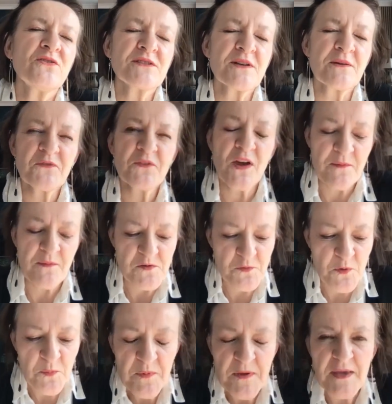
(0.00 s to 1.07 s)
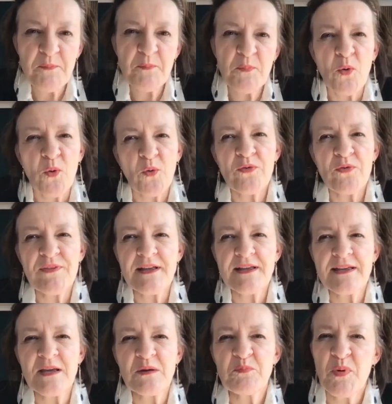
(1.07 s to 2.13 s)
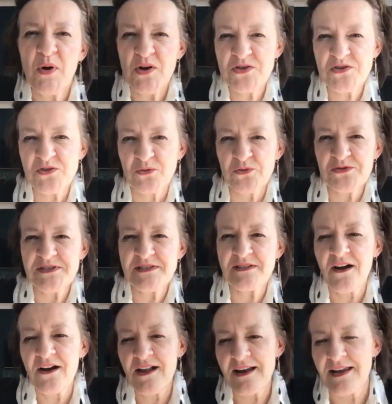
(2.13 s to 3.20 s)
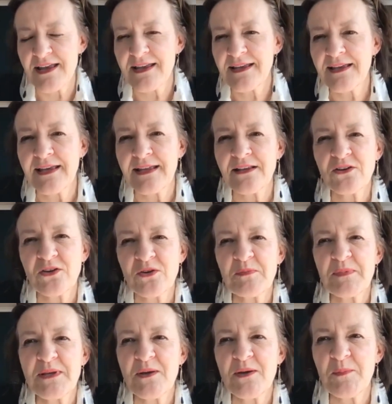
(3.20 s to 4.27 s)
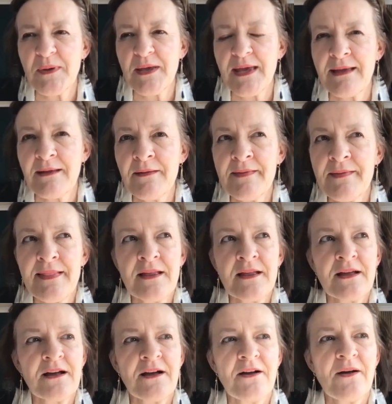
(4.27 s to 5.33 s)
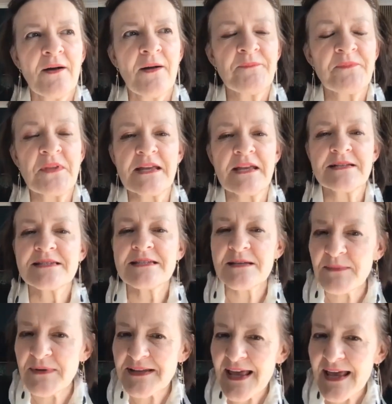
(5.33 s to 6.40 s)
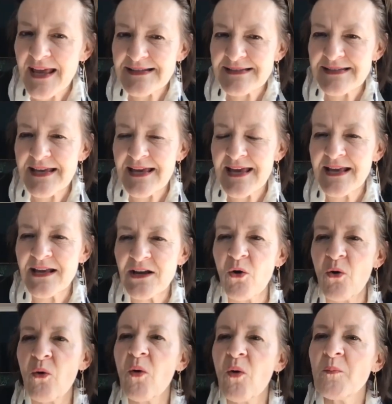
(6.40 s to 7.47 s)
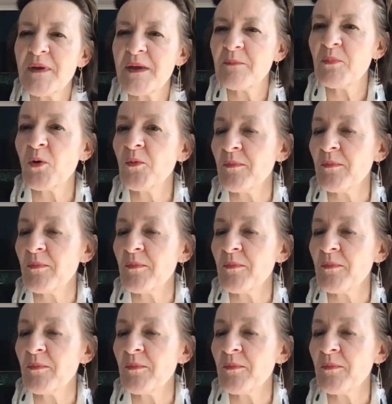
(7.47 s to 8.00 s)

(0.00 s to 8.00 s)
sometimes for people thinking personal styling, it can be a bit intimidating, or people